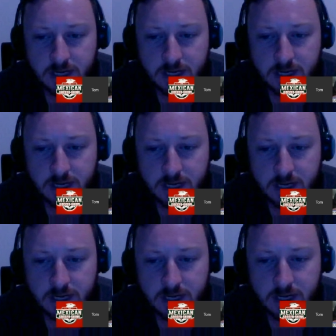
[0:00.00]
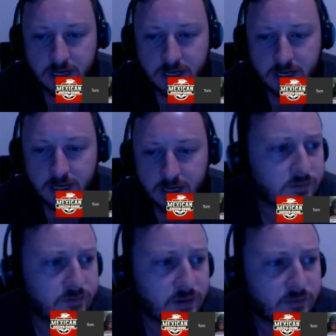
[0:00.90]
I mean, and I think there's a
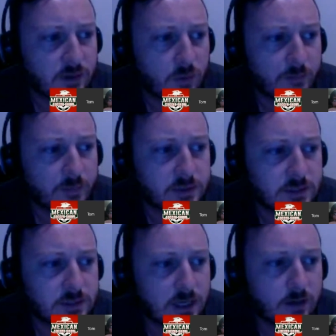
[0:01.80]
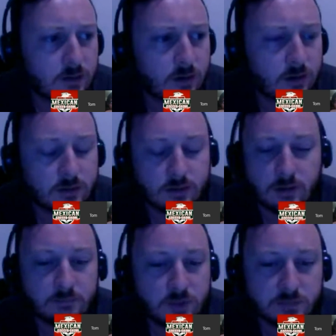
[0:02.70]
stat, I think it's
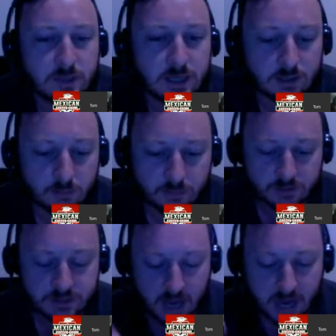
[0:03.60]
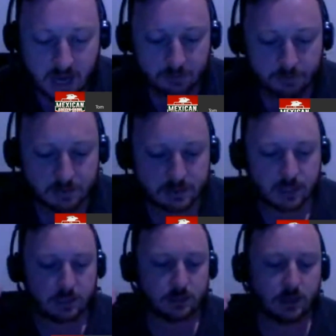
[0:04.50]
51%, I'm just making up, but there's a high
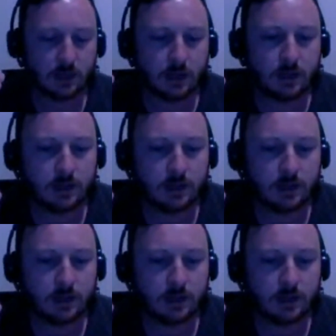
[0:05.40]
percentage